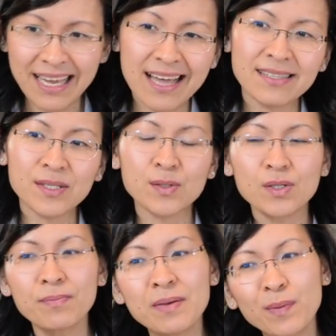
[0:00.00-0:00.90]
And so
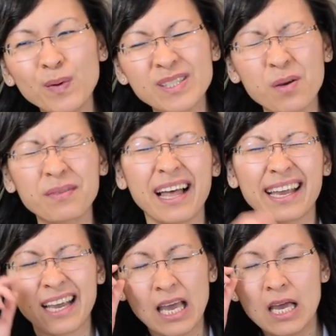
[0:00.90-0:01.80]
some people don't
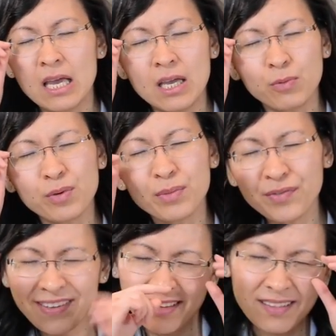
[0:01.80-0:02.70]
like
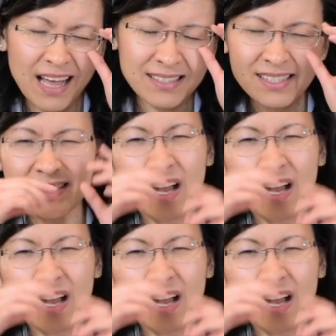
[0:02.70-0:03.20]
removing the glasses